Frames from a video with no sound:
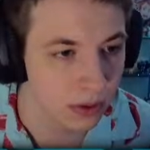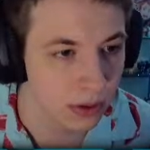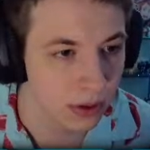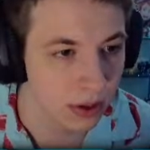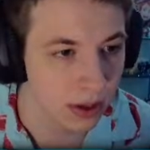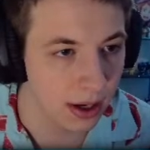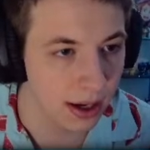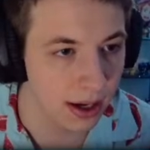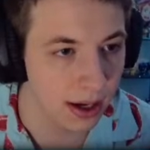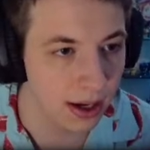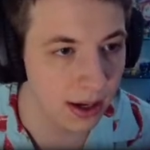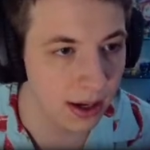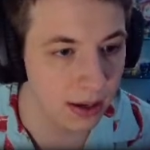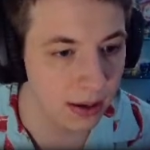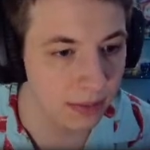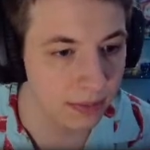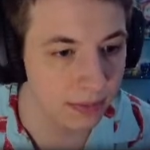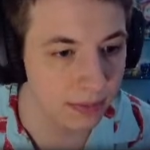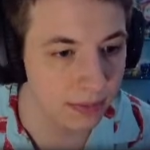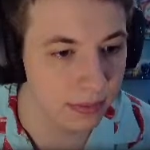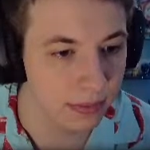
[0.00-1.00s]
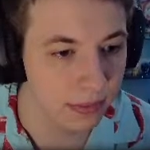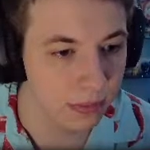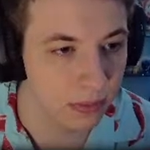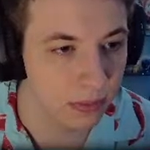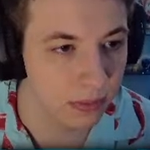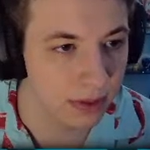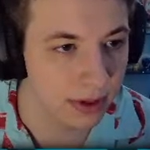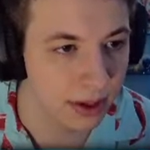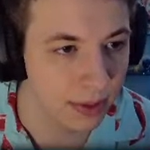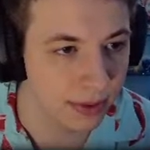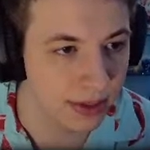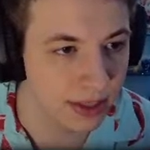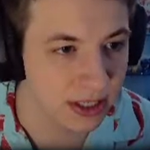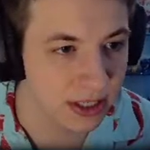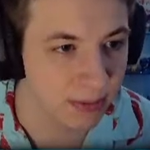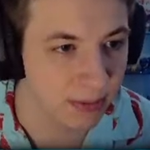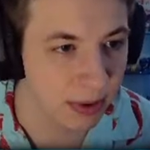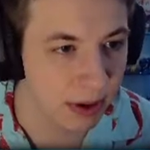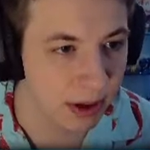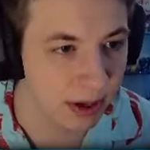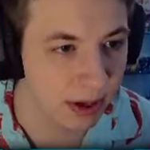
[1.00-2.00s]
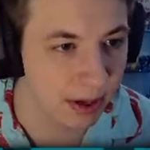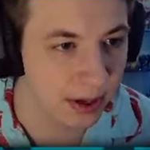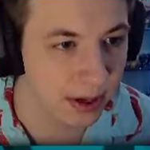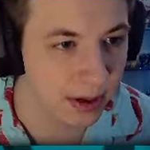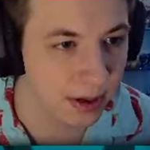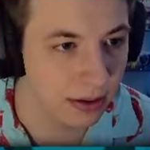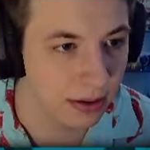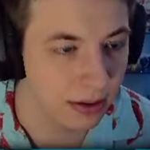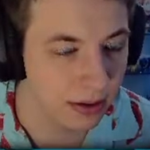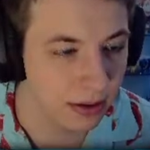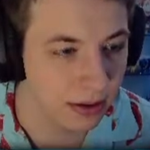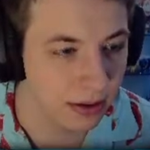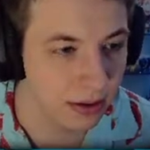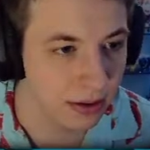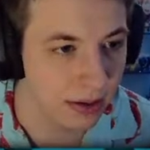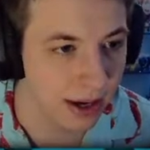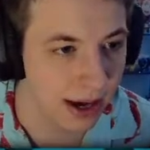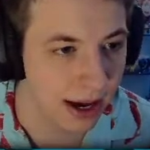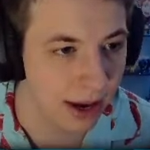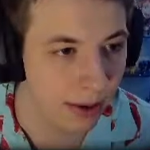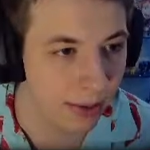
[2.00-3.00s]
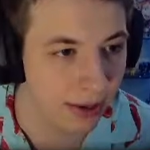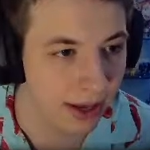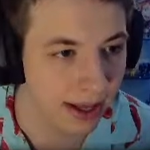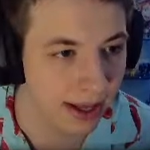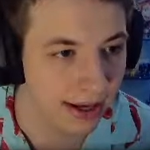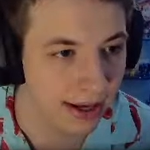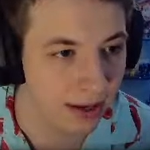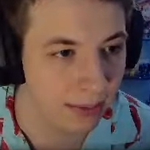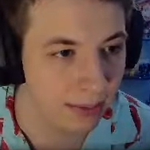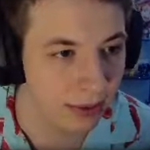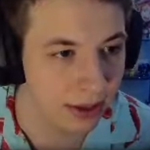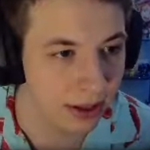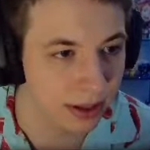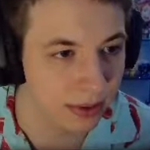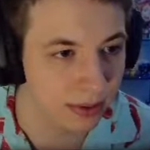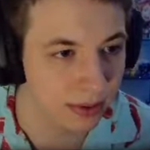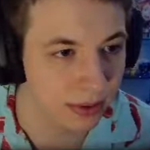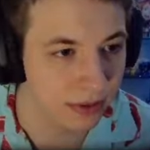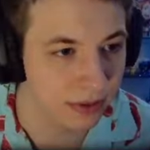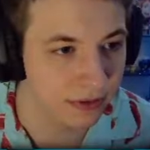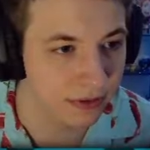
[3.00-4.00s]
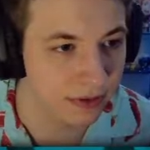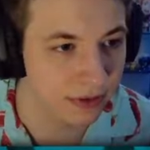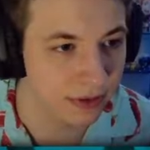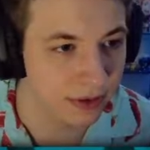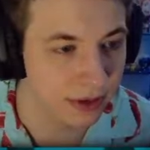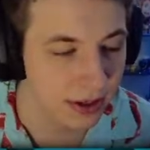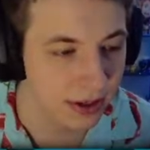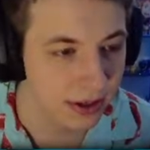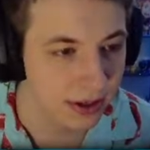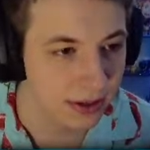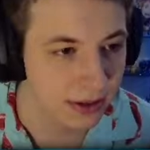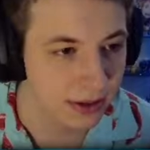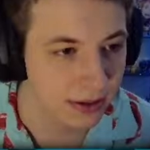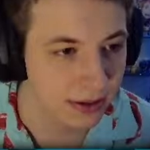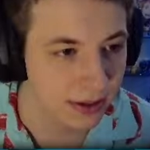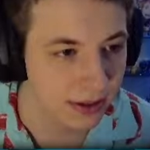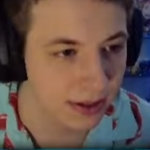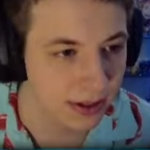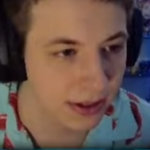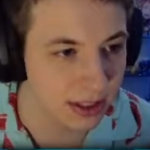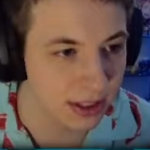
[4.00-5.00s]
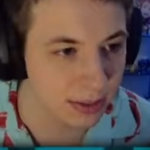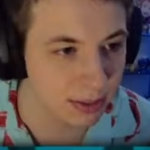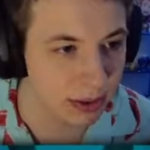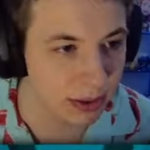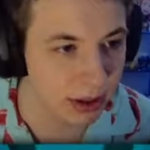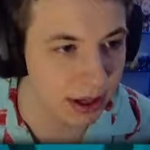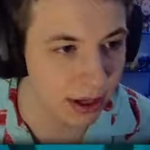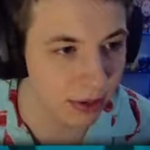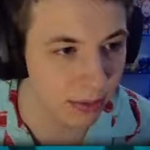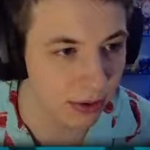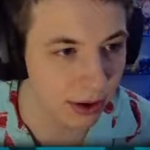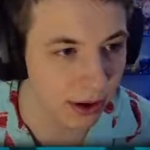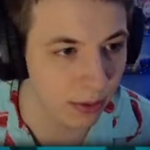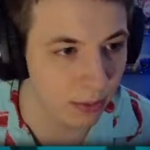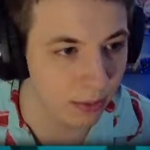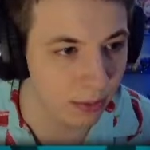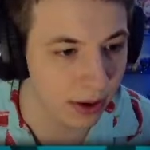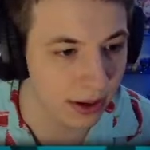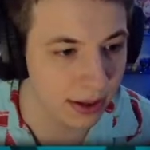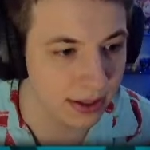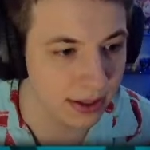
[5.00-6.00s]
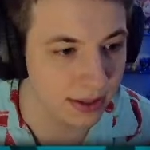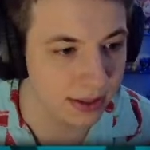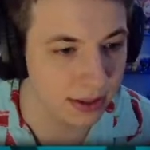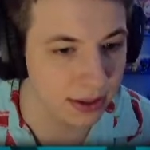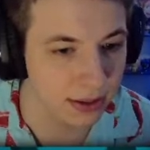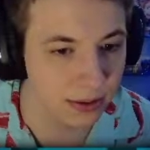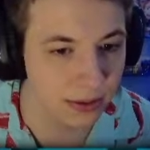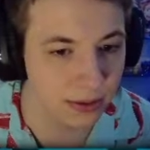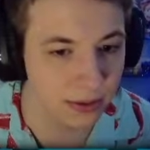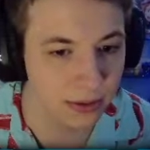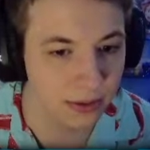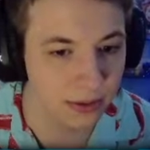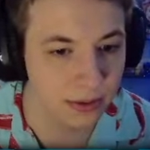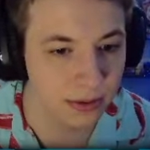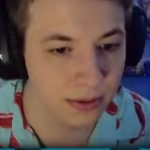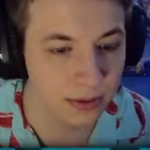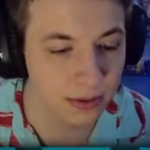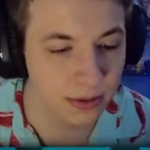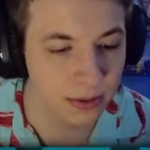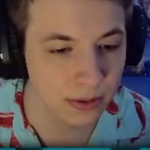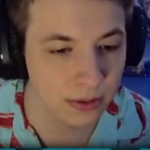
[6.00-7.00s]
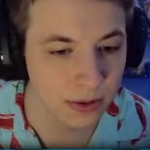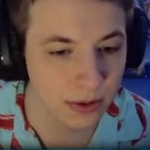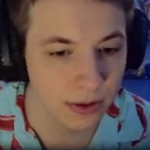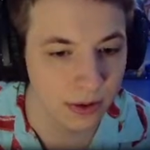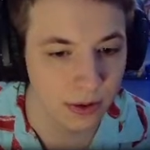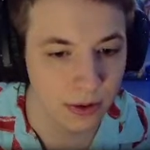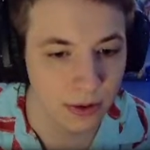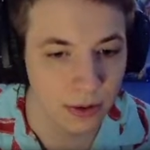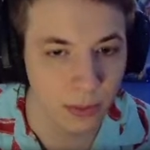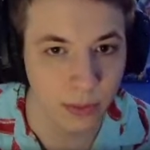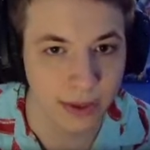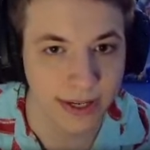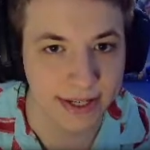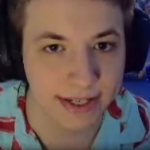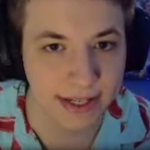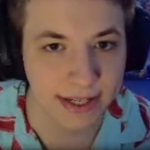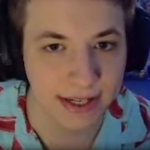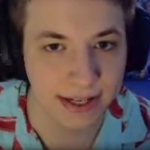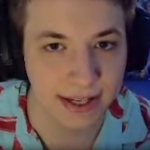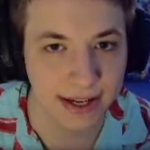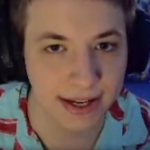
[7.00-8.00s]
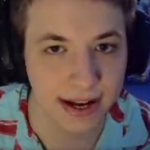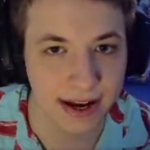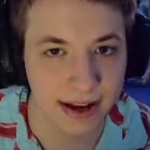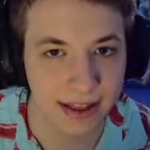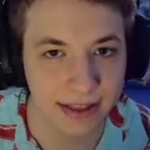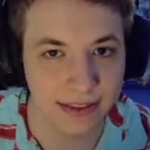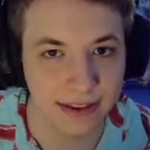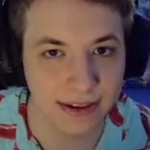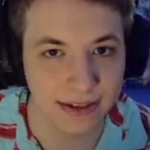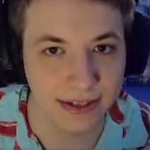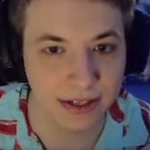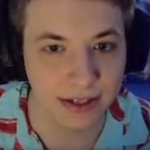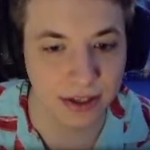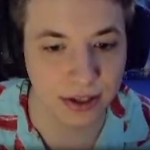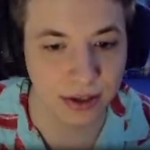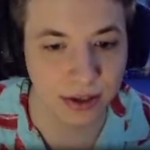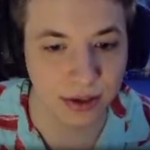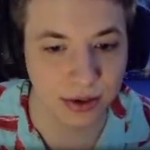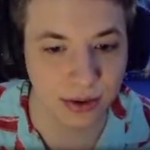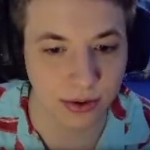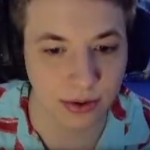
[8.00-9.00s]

Um, can we spawn? How would I get a blood grove to spawn where I want it to? We didn't get anything to destroy